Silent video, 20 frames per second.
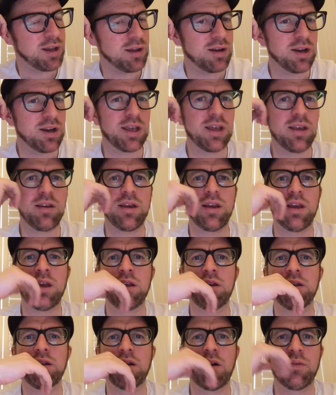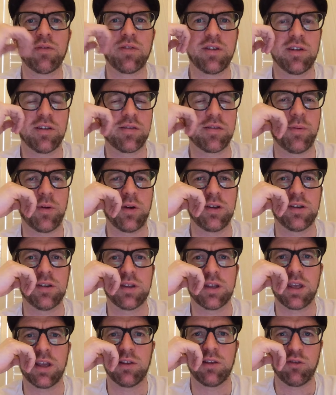Like he obviously
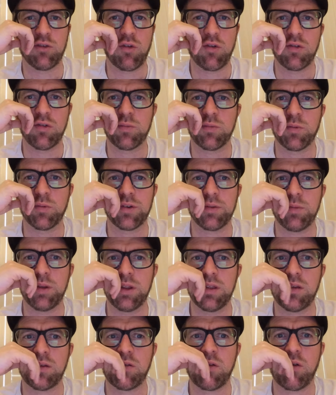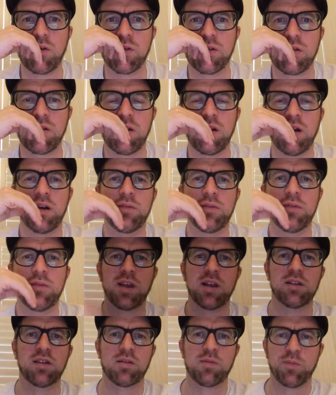disappointed the King George, but I mean, this horse, I've
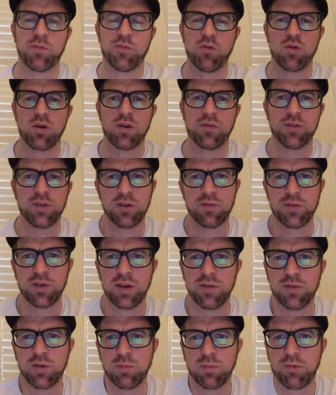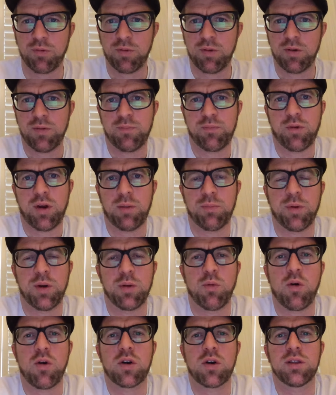said this before, if you're bred
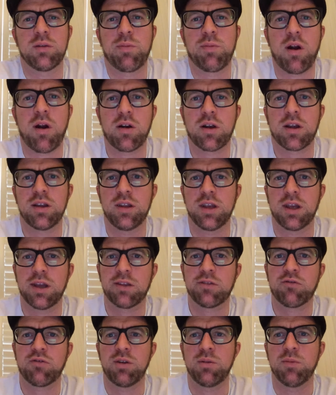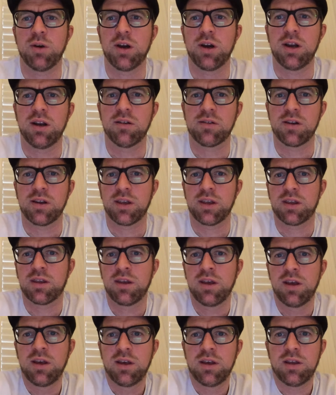by walking the park and you get 3 miles, like,
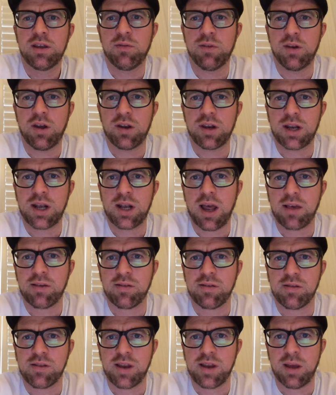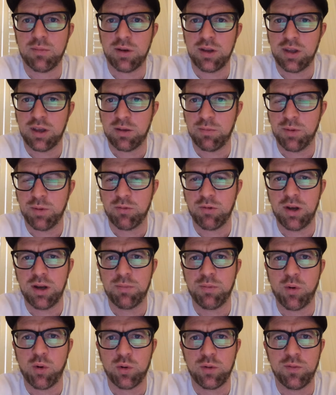you have a lot of class and stamina, you can be a
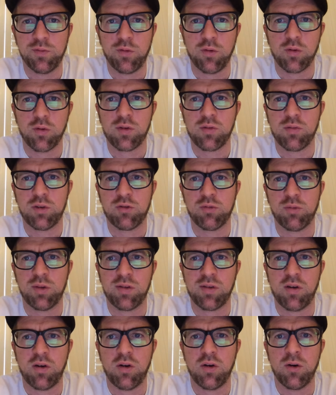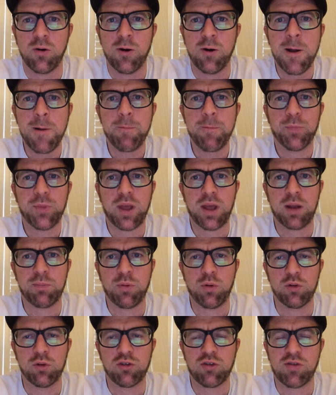really potent force, which we saw at
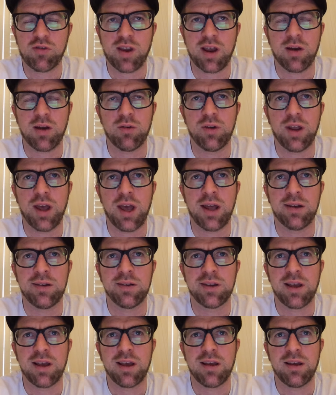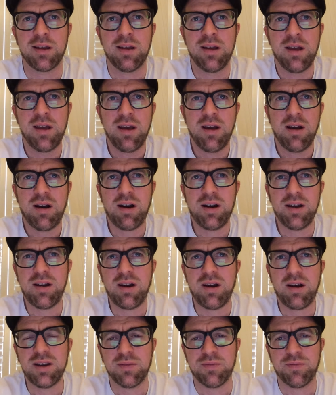Punchestown. And
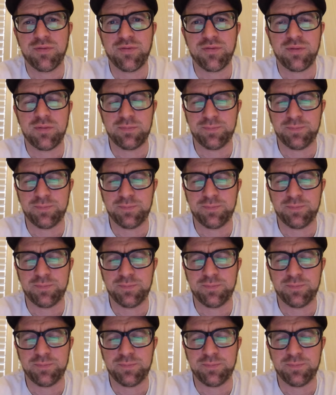I'd have,